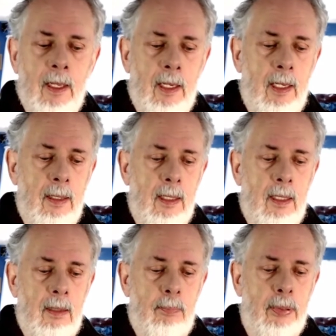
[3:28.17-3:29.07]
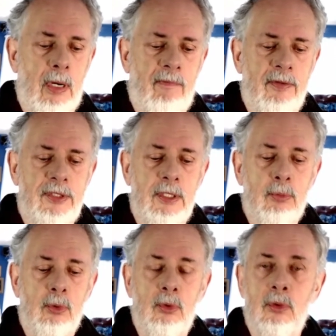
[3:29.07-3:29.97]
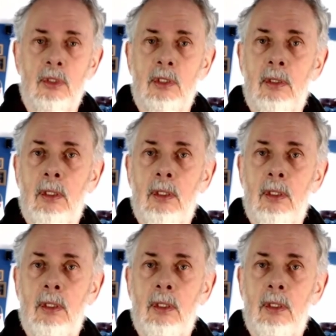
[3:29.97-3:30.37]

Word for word: and uh, prophecy rules